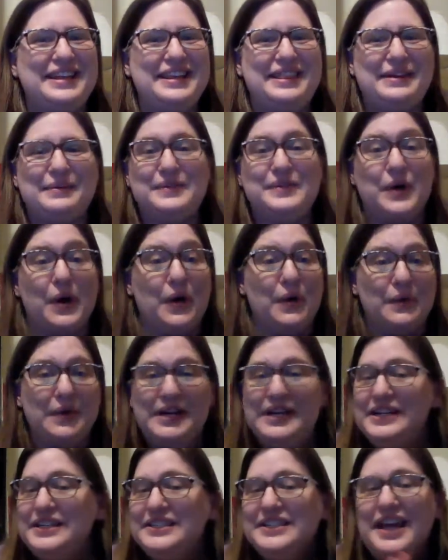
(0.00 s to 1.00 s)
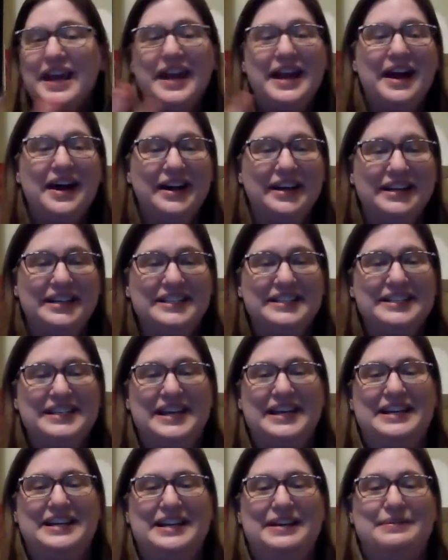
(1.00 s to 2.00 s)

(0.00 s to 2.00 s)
there was always a honey stand,